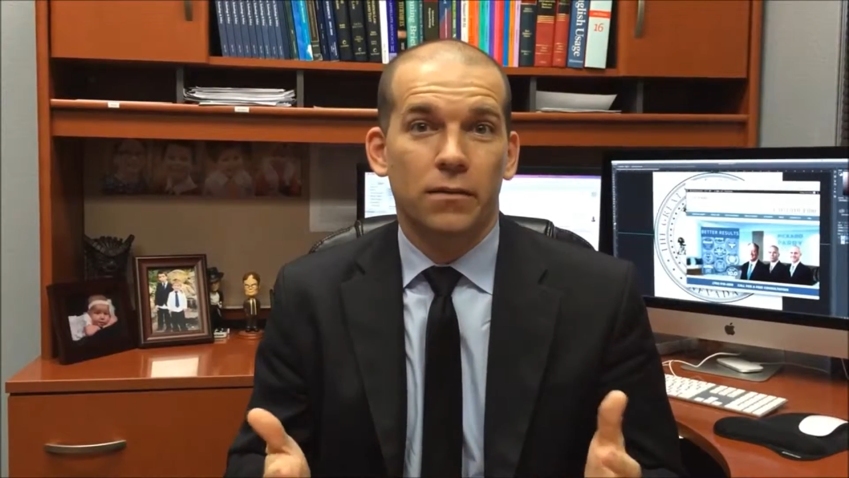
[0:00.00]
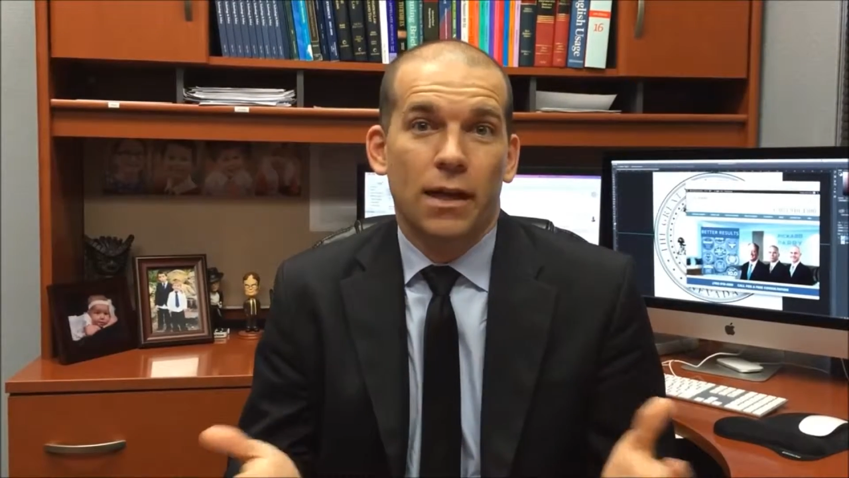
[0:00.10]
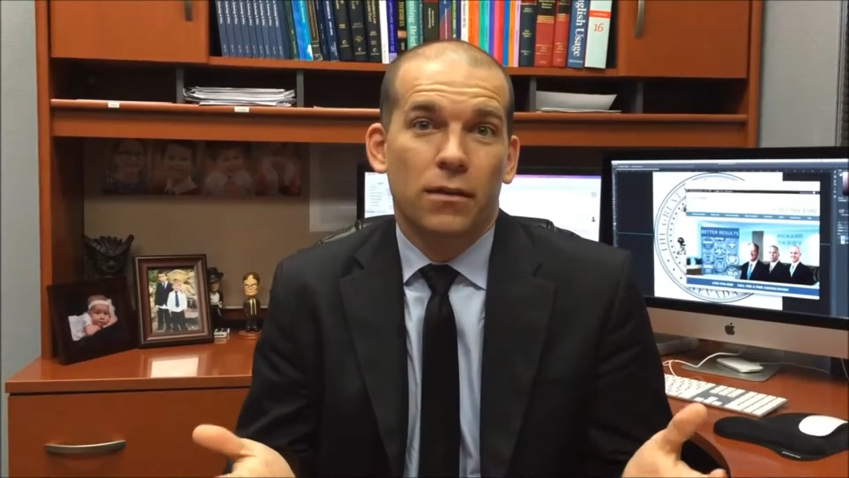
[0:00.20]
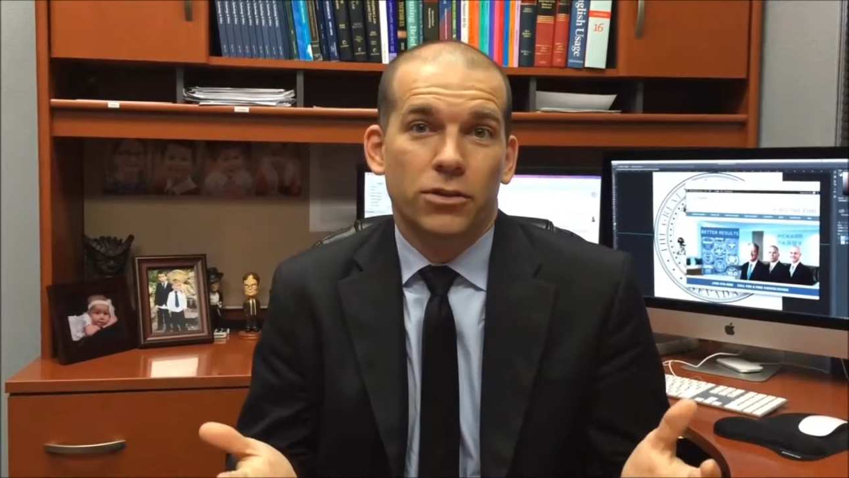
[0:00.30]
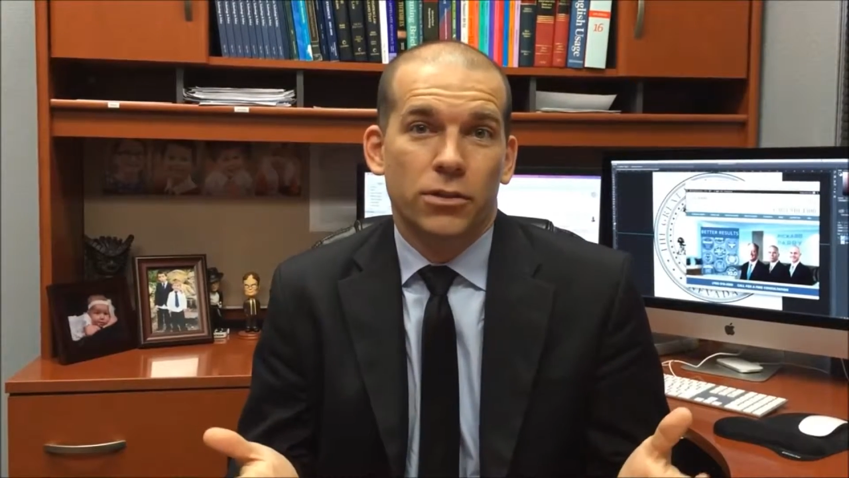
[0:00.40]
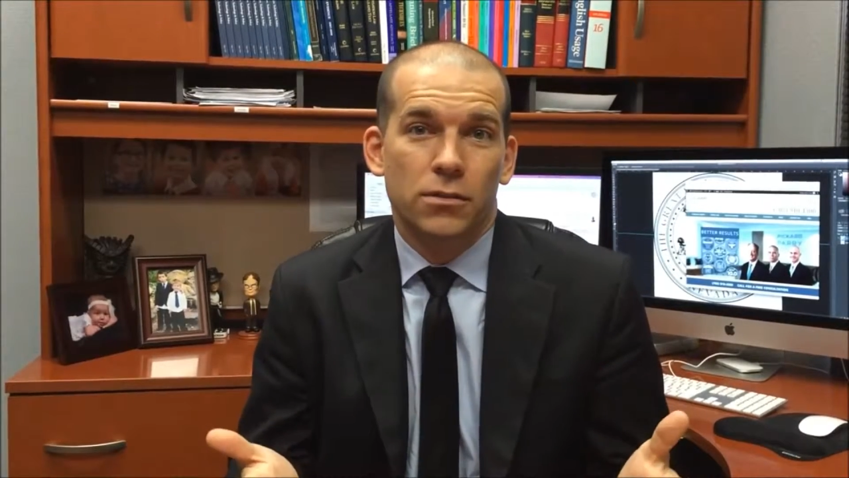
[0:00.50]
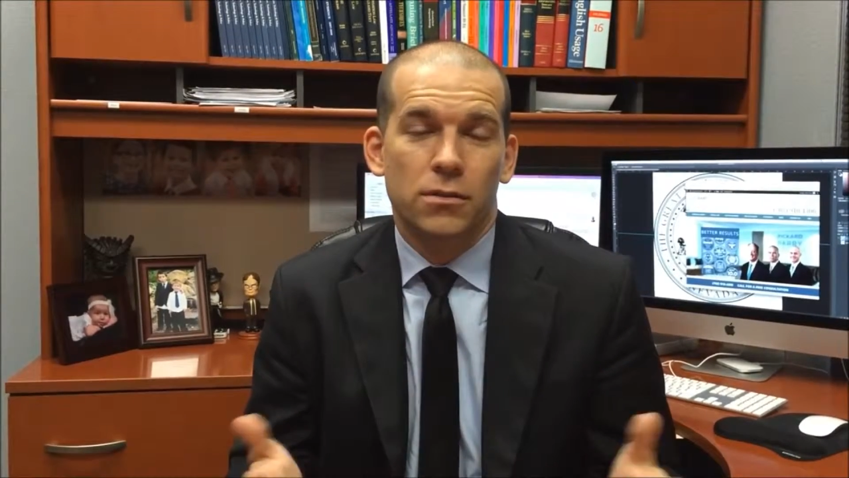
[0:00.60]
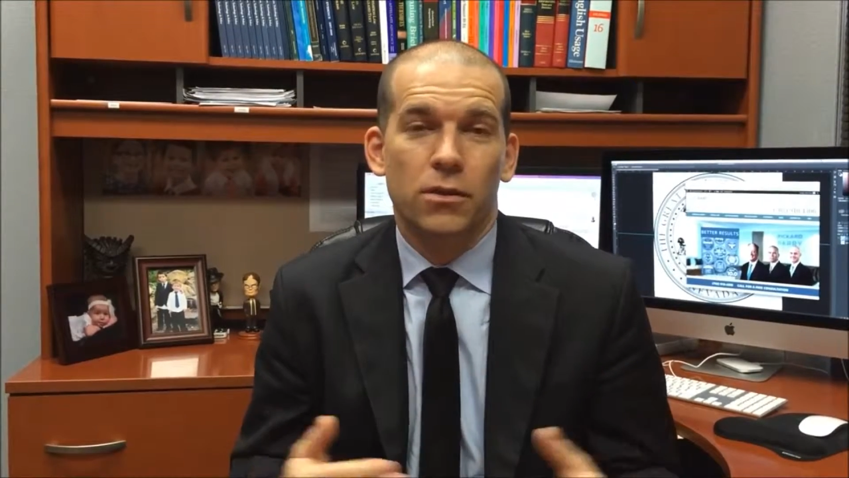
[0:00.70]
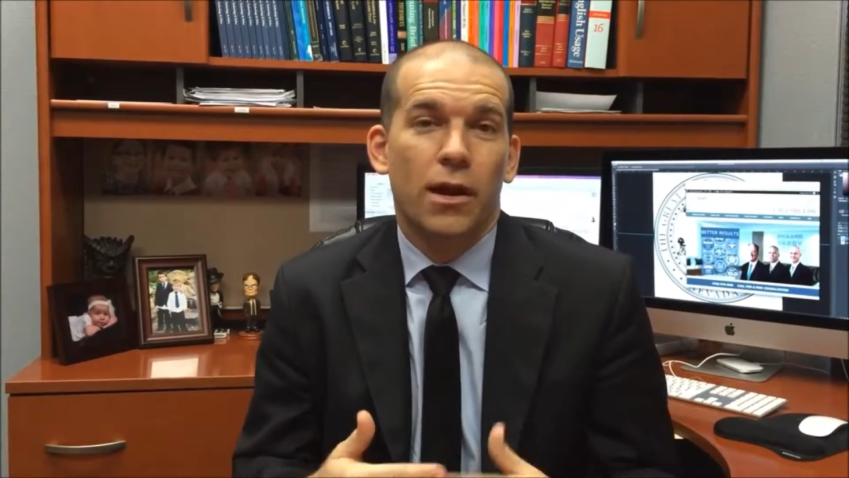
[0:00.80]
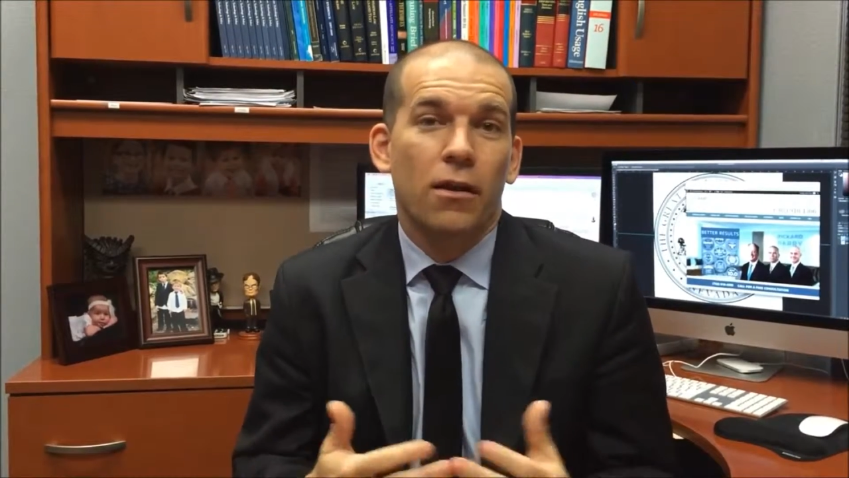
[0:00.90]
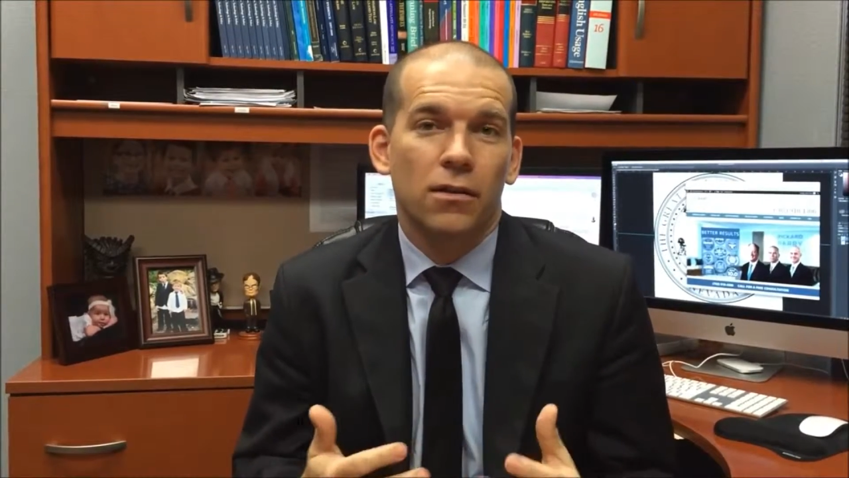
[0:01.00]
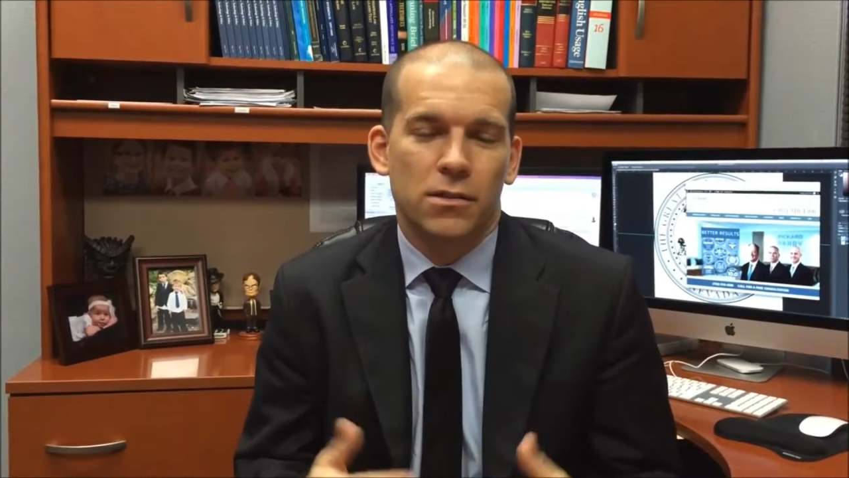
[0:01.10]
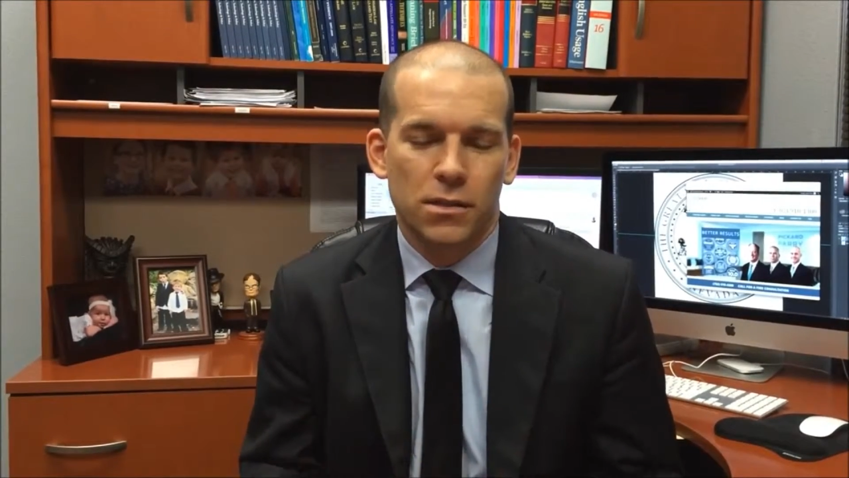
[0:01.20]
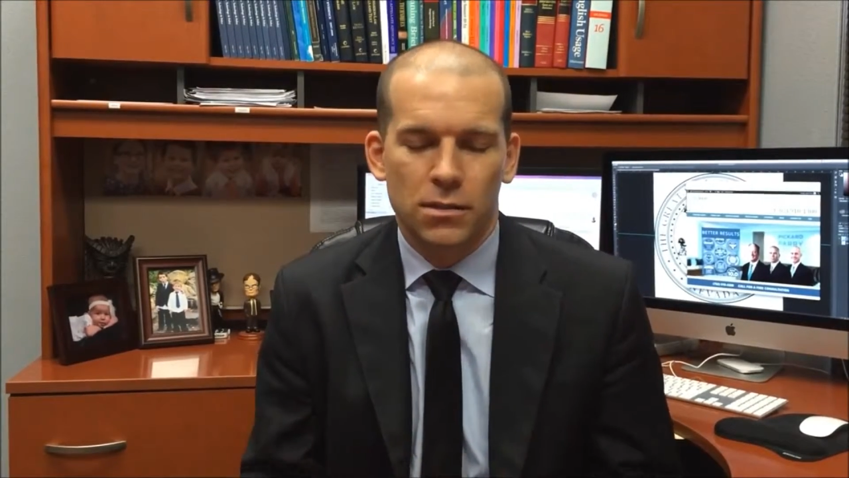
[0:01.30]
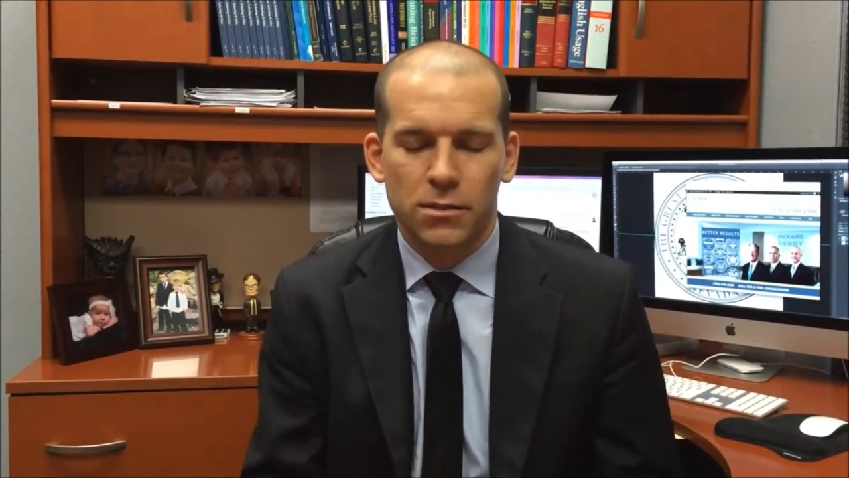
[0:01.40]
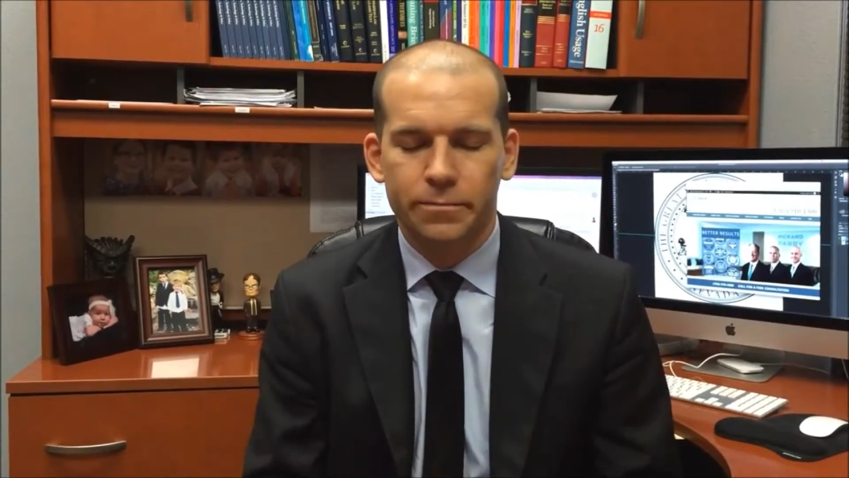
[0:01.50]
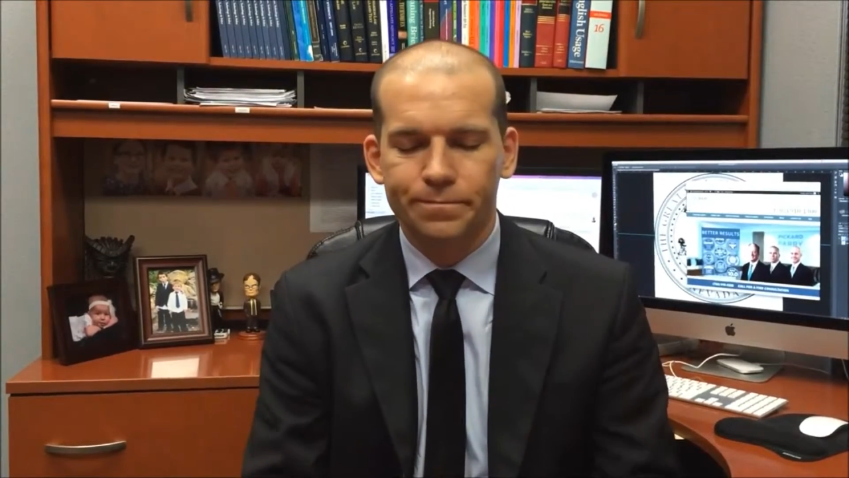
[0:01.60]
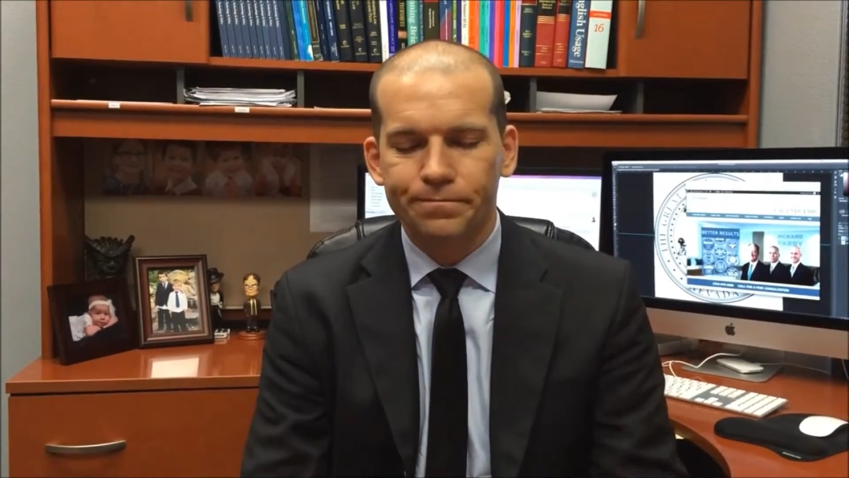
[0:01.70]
negligence, their carelessness.